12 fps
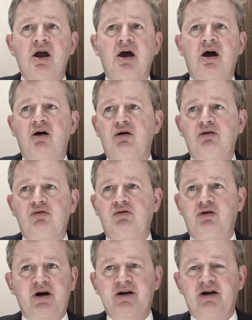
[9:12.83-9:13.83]

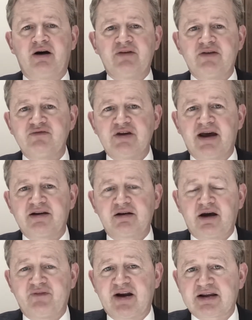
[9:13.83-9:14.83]
Or I don't know,
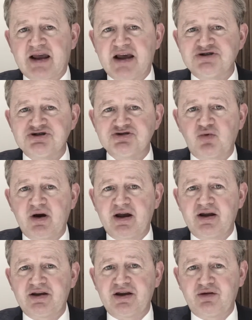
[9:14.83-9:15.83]
I've had cases
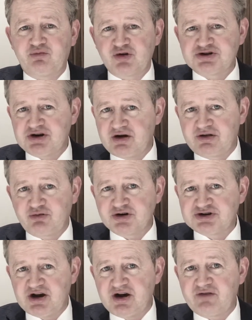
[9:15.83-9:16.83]
where the
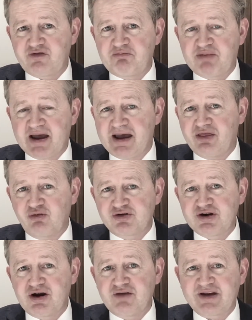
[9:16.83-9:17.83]
return of a pet, the
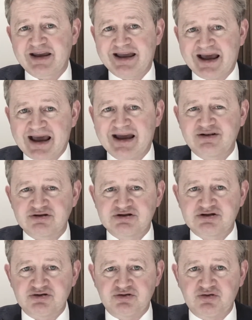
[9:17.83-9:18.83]
return of a cat
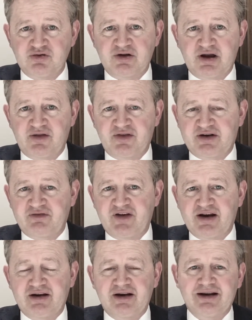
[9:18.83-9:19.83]
to the
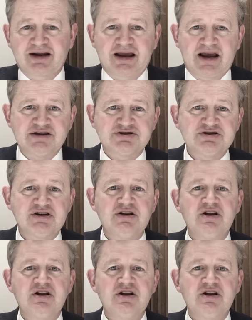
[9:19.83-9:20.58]
defendant in a case.